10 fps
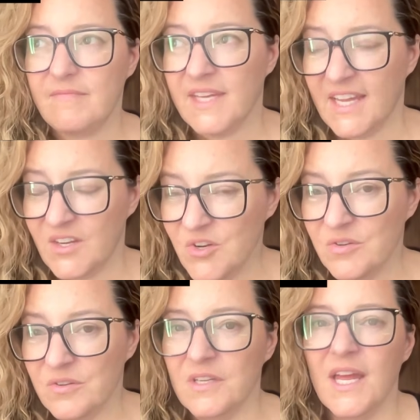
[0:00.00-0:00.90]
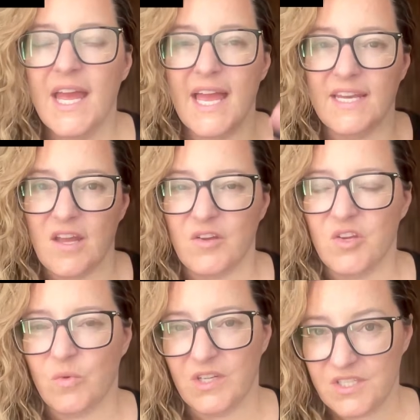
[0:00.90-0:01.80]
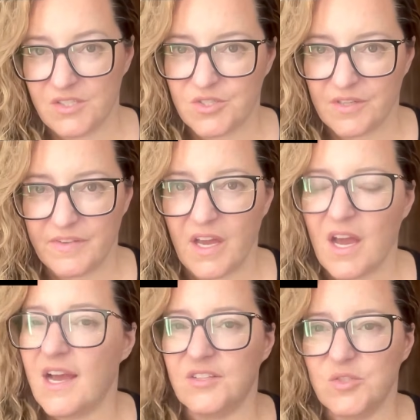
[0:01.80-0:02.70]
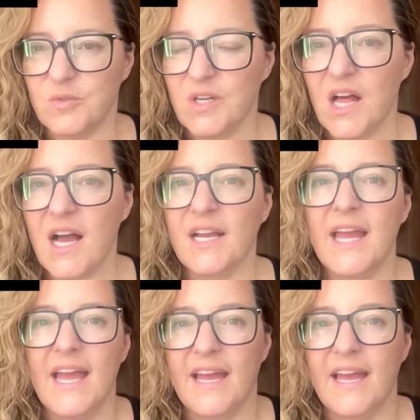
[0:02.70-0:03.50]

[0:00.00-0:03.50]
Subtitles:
at noon, and now you want to do trivia at 2 o'clock,